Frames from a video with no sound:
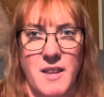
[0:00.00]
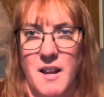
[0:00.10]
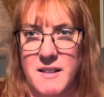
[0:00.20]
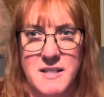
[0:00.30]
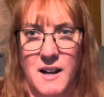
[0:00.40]

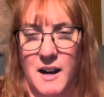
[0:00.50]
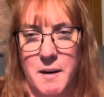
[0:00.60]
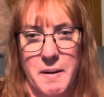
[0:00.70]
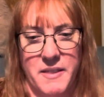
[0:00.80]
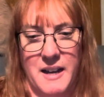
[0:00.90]
Let's talk
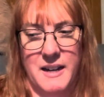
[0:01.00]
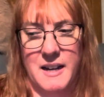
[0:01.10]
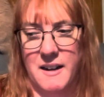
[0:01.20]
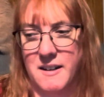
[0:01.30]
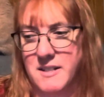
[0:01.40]
about that
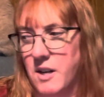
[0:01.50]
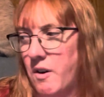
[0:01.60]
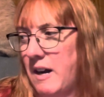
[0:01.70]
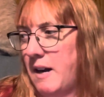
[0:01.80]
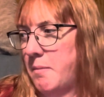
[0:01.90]
here.
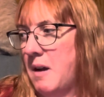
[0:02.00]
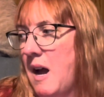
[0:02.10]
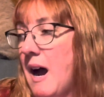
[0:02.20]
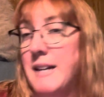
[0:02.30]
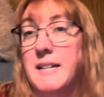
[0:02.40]
So um,
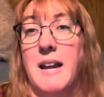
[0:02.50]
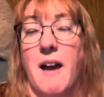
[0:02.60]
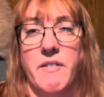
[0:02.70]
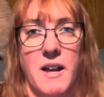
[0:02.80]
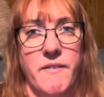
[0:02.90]
I did
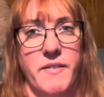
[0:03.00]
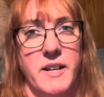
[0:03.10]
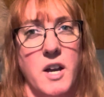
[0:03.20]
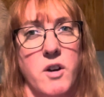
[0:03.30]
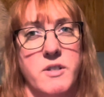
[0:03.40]
have a lot of
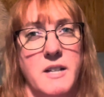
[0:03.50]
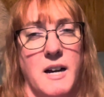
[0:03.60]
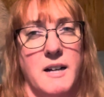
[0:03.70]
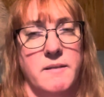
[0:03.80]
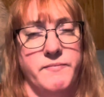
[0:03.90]
videos
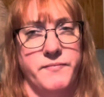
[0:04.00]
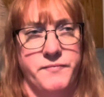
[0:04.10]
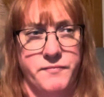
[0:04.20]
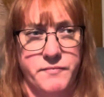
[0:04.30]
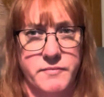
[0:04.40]
um,
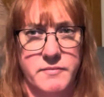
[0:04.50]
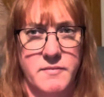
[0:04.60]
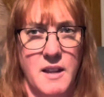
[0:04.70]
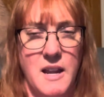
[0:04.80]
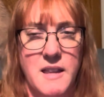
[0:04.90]

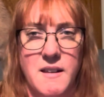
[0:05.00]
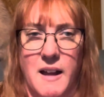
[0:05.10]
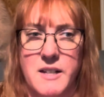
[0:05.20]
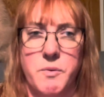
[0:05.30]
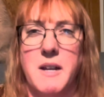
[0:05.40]
in the
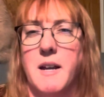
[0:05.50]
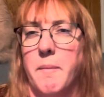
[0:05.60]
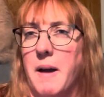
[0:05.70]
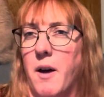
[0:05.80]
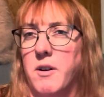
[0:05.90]
last week
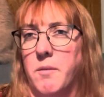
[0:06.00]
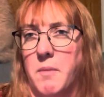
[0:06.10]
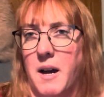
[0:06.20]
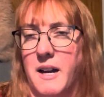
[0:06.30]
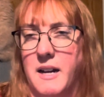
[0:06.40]
about
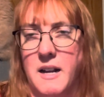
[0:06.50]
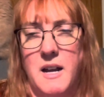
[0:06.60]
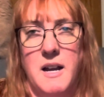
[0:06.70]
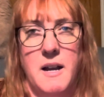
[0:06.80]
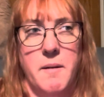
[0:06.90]
my
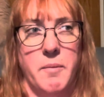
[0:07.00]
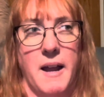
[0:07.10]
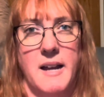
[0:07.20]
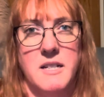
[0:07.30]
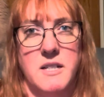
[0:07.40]

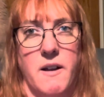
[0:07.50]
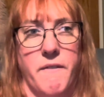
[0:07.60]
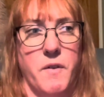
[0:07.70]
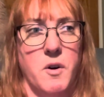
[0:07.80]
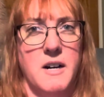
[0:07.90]
plans
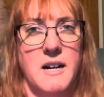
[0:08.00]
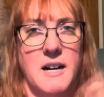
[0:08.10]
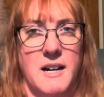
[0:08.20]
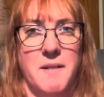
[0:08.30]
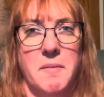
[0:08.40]
for
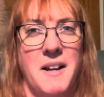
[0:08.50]
um,